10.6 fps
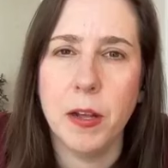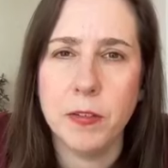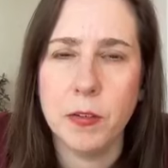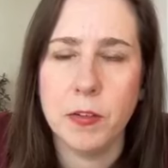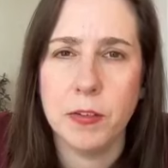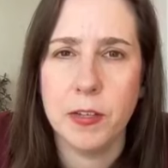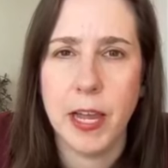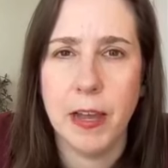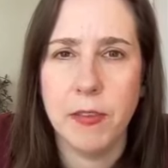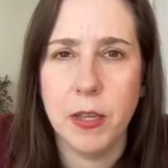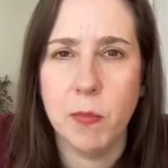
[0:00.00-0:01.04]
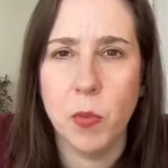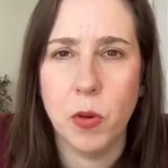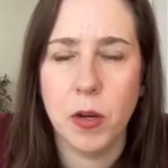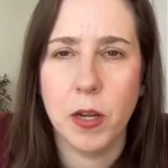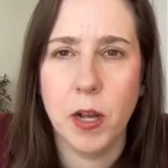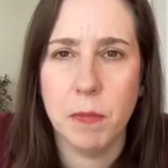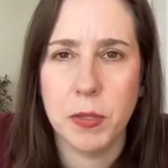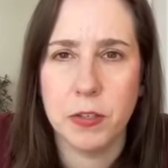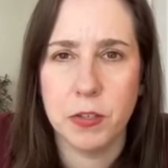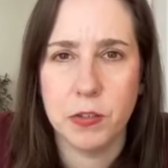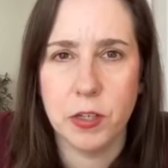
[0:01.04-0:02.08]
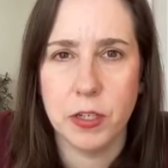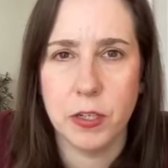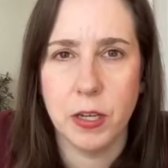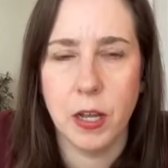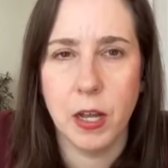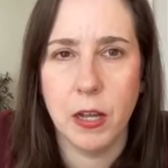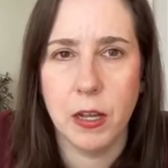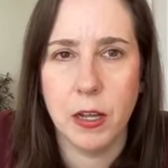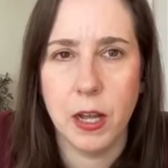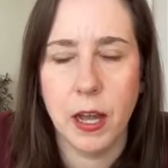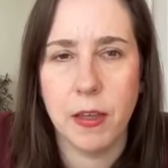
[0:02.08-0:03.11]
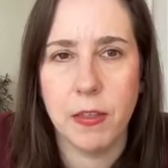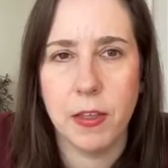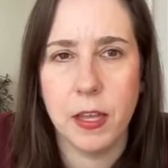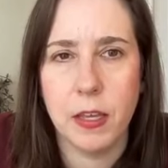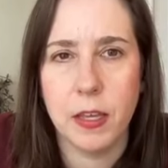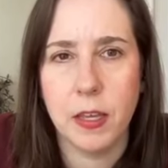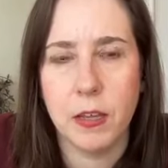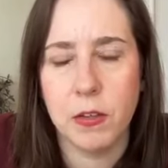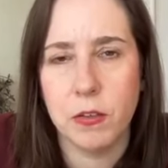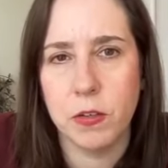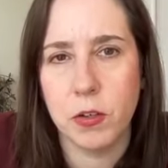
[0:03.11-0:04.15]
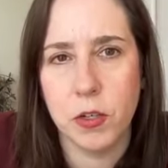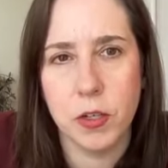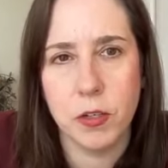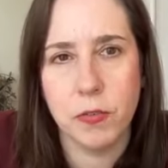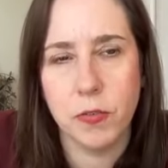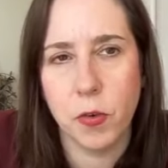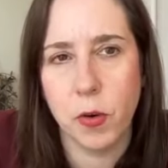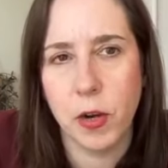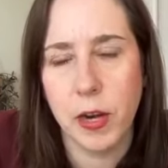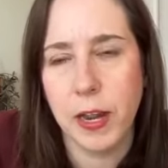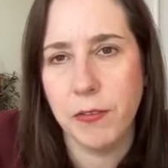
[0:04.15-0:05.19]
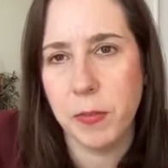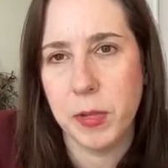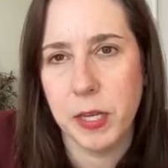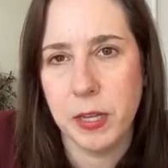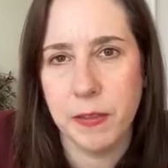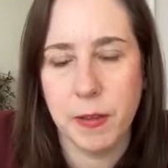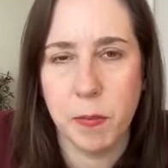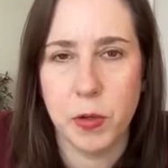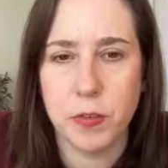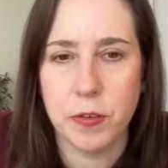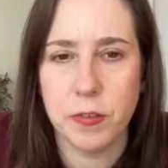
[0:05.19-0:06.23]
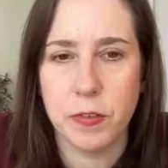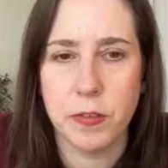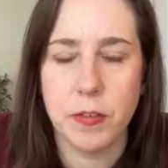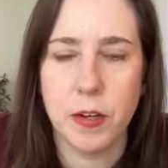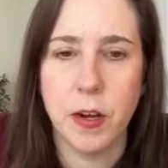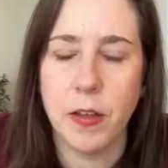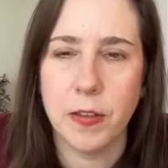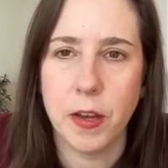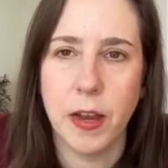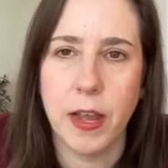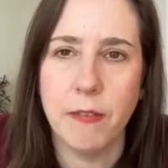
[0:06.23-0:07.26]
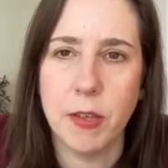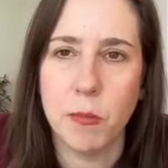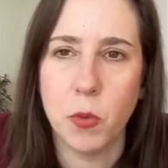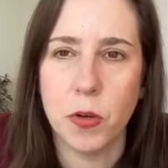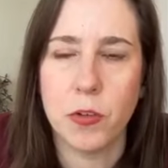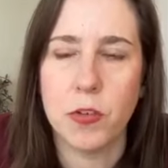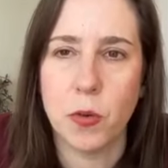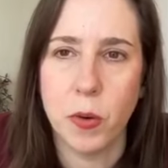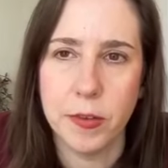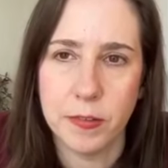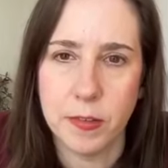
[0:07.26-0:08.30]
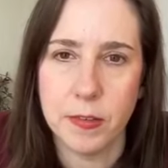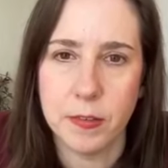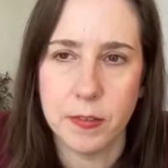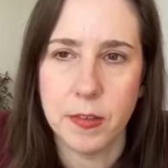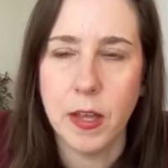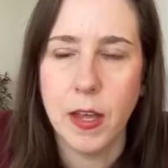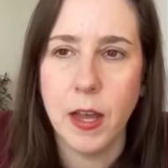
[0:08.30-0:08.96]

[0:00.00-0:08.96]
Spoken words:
also just having more competition, I think, is good for everybody that purchases their healthcare, having more choices.